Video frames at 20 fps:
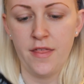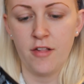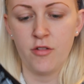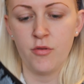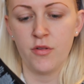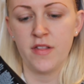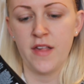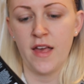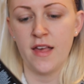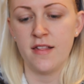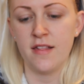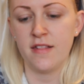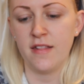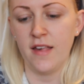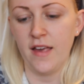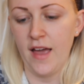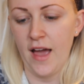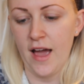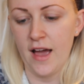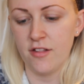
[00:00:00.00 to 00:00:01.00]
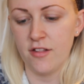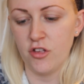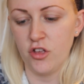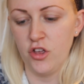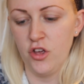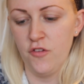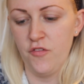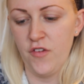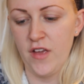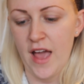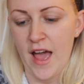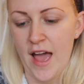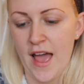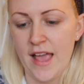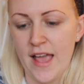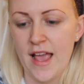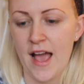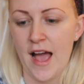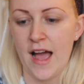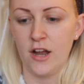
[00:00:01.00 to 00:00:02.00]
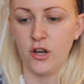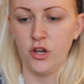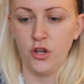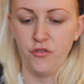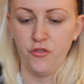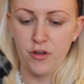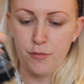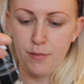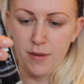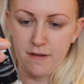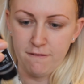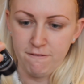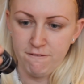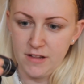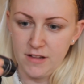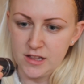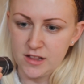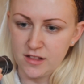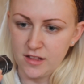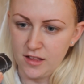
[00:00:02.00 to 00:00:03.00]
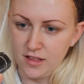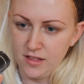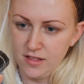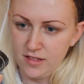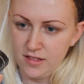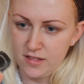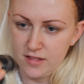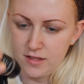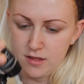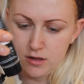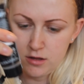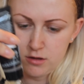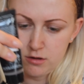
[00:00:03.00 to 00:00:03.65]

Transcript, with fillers: this one says it has UVA and UVB filters.